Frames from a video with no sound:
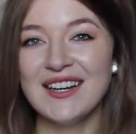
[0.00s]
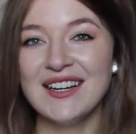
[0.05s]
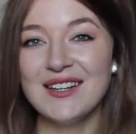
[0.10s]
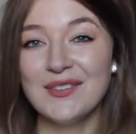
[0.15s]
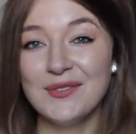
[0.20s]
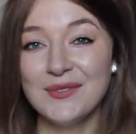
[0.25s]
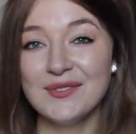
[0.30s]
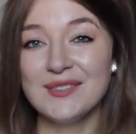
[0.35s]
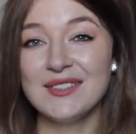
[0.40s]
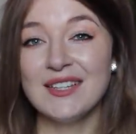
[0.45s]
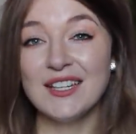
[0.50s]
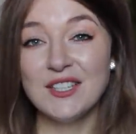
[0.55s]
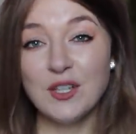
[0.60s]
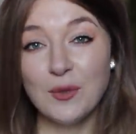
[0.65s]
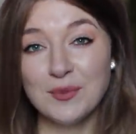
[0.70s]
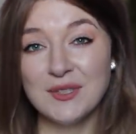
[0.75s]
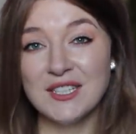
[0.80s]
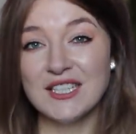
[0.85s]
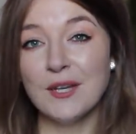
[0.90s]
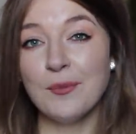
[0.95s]
I've
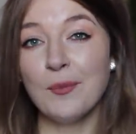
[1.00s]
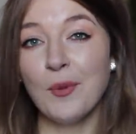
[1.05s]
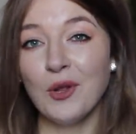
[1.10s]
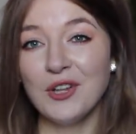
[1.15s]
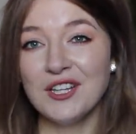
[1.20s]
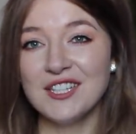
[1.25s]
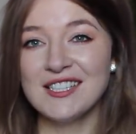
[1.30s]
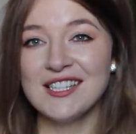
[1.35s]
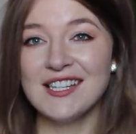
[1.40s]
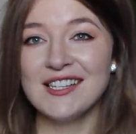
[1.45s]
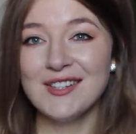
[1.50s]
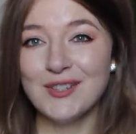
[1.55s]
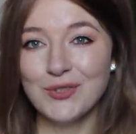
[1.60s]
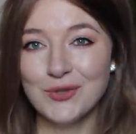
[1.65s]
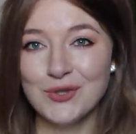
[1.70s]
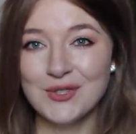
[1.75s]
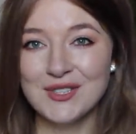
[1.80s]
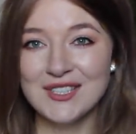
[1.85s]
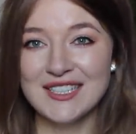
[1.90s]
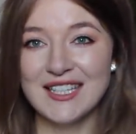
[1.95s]
adopted a policy
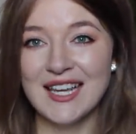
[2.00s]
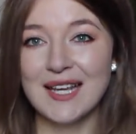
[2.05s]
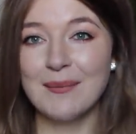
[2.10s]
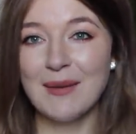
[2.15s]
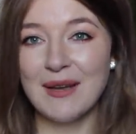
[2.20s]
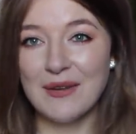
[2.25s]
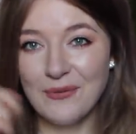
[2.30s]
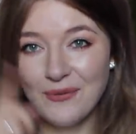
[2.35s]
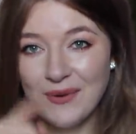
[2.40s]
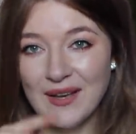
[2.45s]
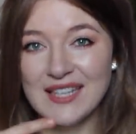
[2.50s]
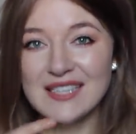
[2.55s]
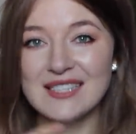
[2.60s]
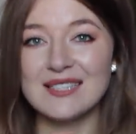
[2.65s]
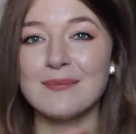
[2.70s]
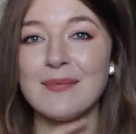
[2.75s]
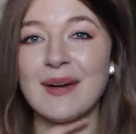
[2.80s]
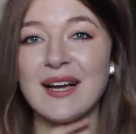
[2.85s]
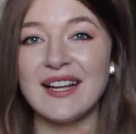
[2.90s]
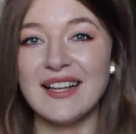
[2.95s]
not to stick my
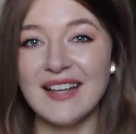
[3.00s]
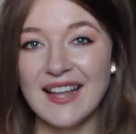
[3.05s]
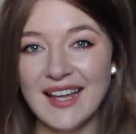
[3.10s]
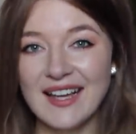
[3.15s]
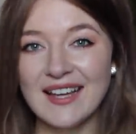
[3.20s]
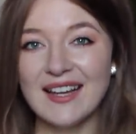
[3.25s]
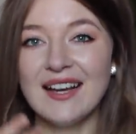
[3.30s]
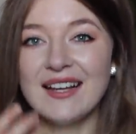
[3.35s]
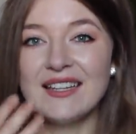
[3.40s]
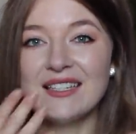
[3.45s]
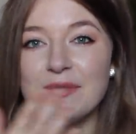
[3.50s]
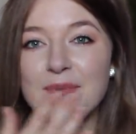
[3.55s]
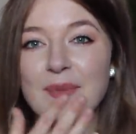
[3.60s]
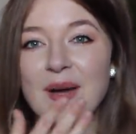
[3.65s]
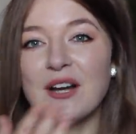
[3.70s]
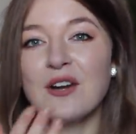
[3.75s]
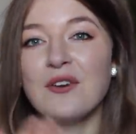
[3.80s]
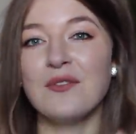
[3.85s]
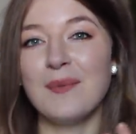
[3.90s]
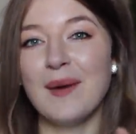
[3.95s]
face, my neck, and
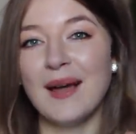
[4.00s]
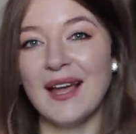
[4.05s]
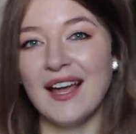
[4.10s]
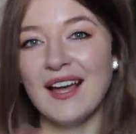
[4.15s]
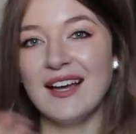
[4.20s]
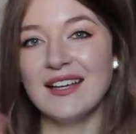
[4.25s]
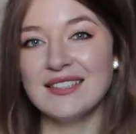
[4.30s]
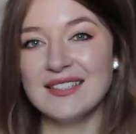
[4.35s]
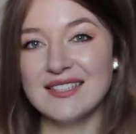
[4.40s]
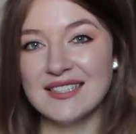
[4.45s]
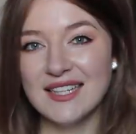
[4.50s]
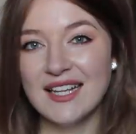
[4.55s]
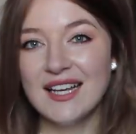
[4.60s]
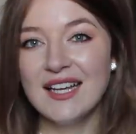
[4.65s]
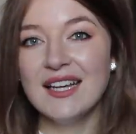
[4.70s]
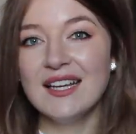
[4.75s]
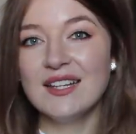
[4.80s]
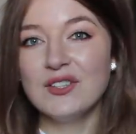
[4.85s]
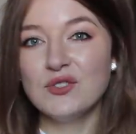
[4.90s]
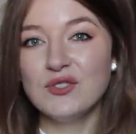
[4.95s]
back of my hands
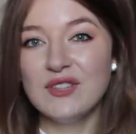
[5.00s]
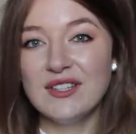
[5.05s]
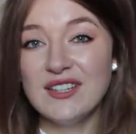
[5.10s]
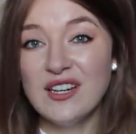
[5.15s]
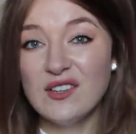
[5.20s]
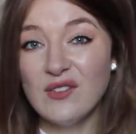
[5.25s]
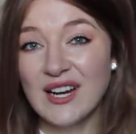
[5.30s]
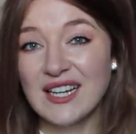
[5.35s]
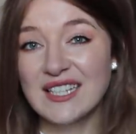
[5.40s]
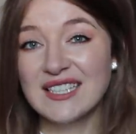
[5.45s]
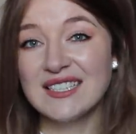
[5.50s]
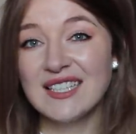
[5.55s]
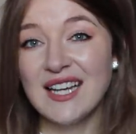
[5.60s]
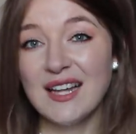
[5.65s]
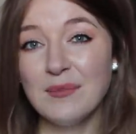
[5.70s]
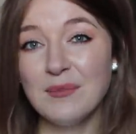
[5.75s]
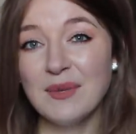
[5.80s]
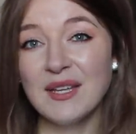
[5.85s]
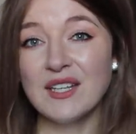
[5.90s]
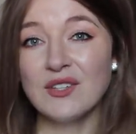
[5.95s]
to the direct
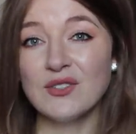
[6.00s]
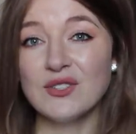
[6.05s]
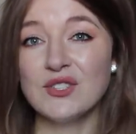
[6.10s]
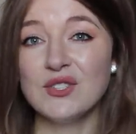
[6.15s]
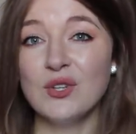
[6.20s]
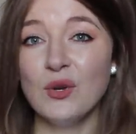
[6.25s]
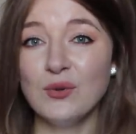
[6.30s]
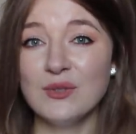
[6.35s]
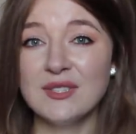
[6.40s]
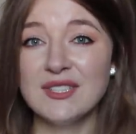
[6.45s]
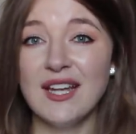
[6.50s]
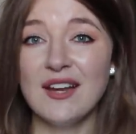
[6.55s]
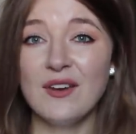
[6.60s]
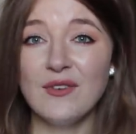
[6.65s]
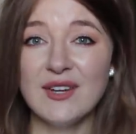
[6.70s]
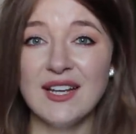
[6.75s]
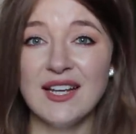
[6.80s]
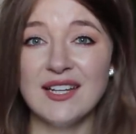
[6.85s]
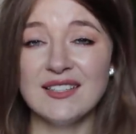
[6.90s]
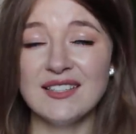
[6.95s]
sun because those
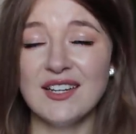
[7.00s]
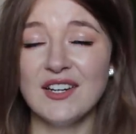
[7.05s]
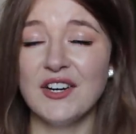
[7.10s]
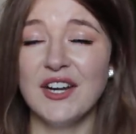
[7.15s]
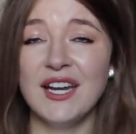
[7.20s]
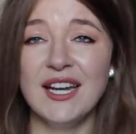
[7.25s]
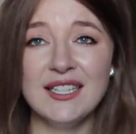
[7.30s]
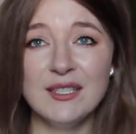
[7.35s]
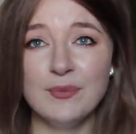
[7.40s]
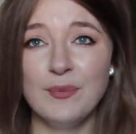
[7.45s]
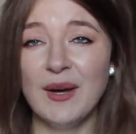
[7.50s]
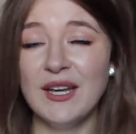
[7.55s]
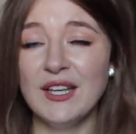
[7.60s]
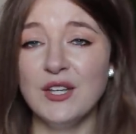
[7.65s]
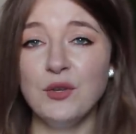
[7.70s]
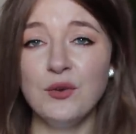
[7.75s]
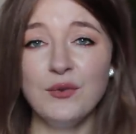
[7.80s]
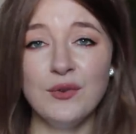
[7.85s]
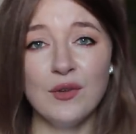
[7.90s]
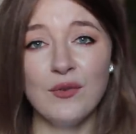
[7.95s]
areas are hit by
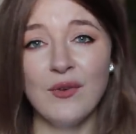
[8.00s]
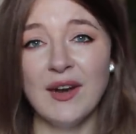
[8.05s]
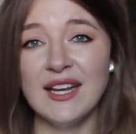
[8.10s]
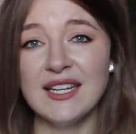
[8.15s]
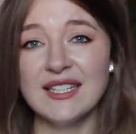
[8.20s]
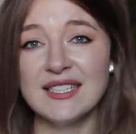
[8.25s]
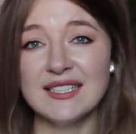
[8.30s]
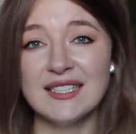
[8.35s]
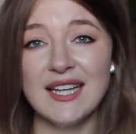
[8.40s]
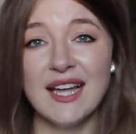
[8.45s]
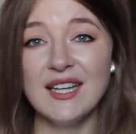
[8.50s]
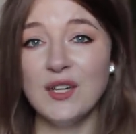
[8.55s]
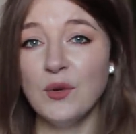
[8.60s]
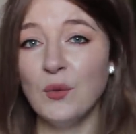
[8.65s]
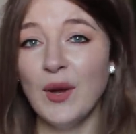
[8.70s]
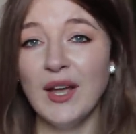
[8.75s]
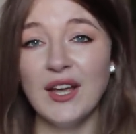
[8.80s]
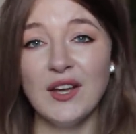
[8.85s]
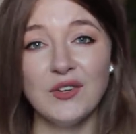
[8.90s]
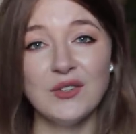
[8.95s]
UV rays
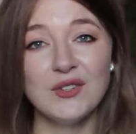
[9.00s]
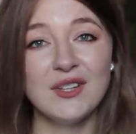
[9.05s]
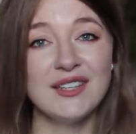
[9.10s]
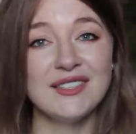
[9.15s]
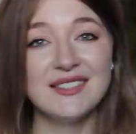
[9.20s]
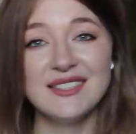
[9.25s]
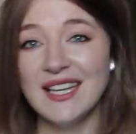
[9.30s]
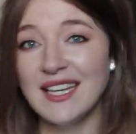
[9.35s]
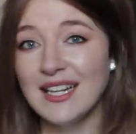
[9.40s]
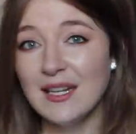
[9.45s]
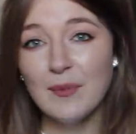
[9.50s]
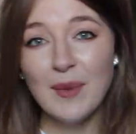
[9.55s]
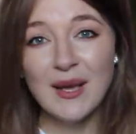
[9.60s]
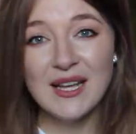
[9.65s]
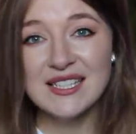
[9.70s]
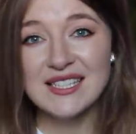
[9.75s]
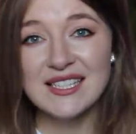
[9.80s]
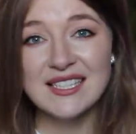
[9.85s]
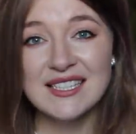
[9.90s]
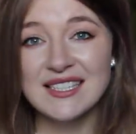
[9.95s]
anyway on a daily
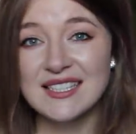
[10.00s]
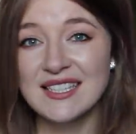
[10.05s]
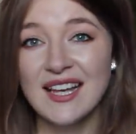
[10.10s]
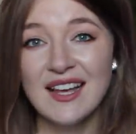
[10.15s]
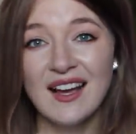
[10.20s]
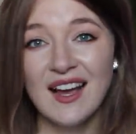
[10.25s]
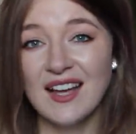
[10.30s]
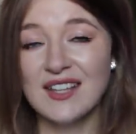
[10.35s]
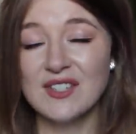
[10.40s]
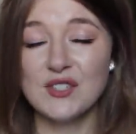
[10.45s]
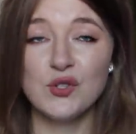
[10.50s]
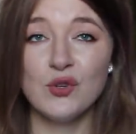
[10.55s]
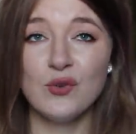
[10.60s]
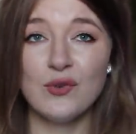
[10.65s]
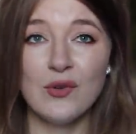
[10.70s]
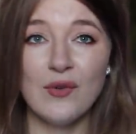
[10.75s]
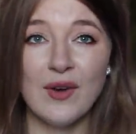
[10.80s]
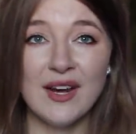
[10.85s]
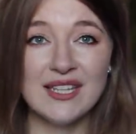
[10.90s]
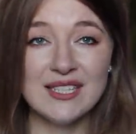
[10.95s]
basis as
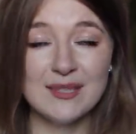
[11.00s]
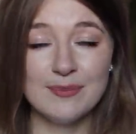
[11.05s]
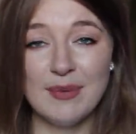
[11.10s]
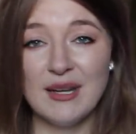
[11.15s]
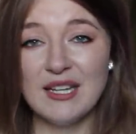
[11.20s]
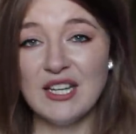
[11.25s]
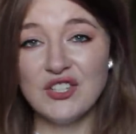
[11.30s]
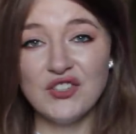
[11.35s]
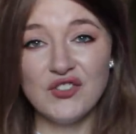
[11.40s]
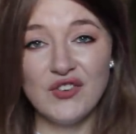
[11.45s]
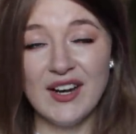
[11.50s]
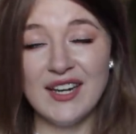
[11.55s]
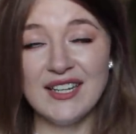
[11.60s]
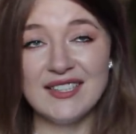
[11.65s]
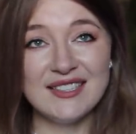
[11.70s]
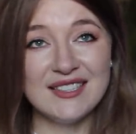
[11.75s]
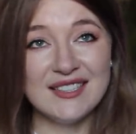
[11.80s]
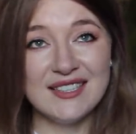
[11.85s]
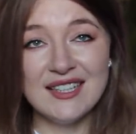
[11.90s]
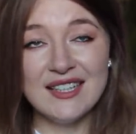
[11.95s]
UV rays
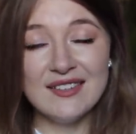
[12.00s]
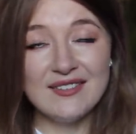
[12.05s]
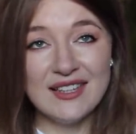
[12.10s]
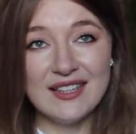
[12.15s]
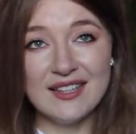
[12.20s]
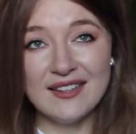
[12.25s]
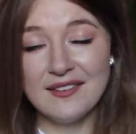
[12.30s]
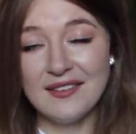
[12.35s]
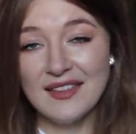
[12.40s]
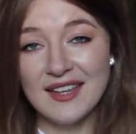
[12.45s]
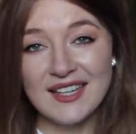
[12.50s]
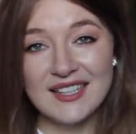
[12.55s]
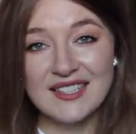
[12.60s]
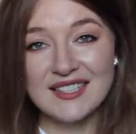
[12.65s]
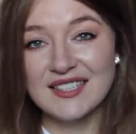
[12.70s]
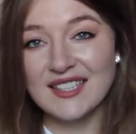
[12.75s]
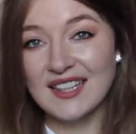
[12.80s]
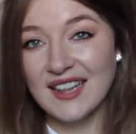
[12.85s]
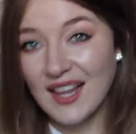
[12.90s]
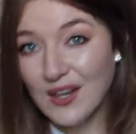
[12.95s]
penetrates even the
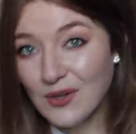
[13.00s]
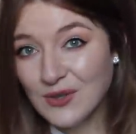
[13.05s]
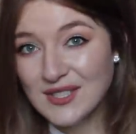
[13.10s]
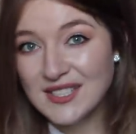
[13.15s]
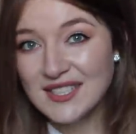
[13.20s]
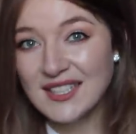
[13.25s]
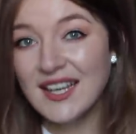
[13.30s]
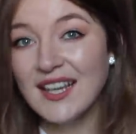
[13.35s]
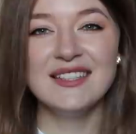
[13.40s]
thickest clouds.